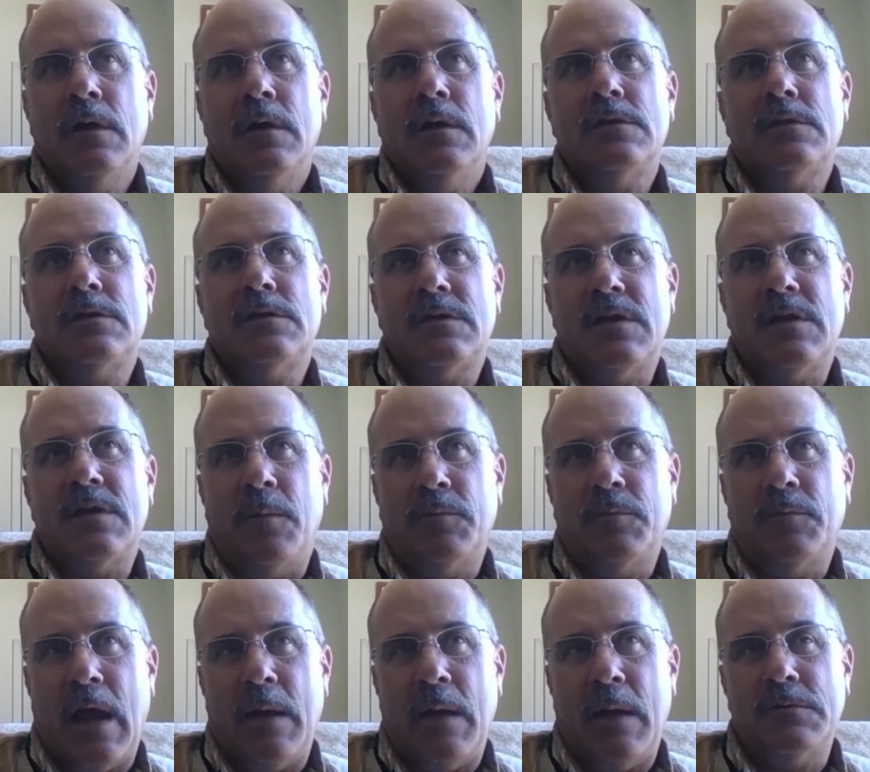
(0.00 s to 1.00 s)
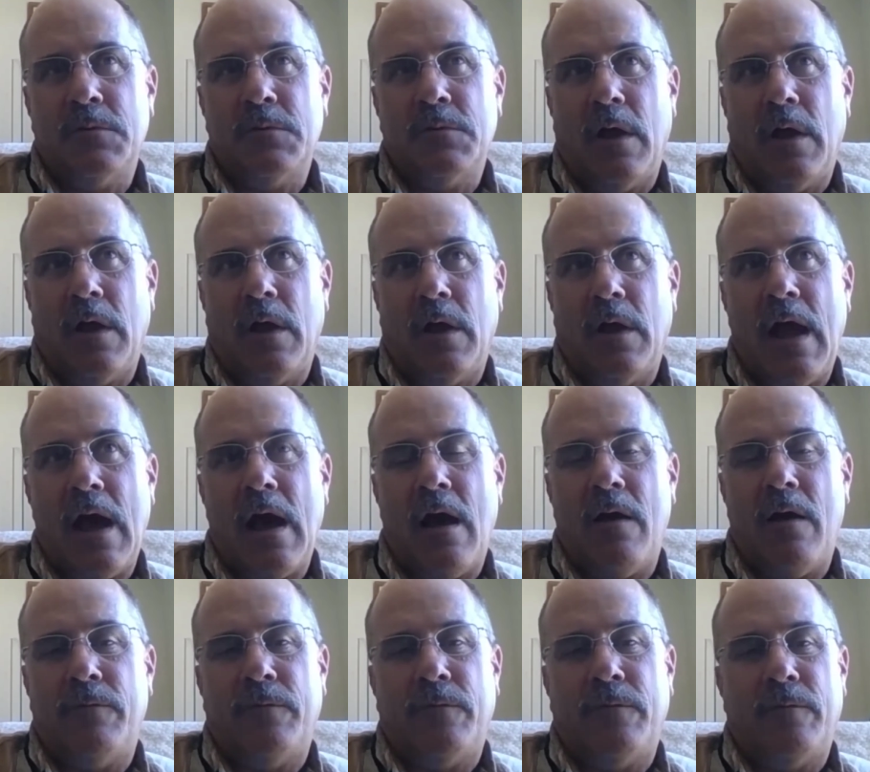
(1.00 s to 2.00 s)
Sometimes we'll
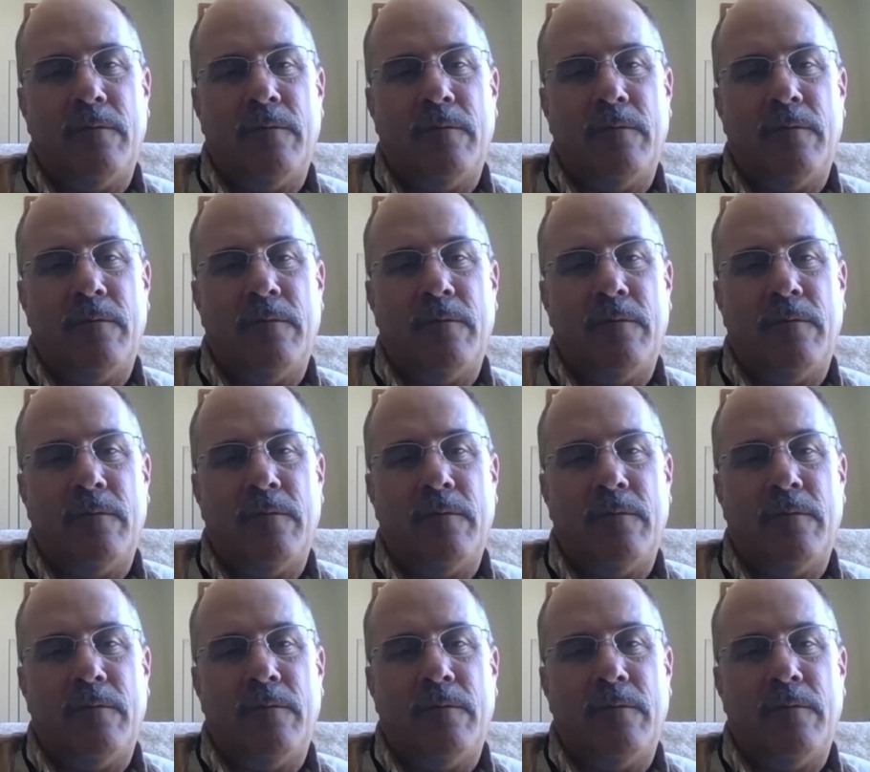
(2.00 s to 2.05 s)
have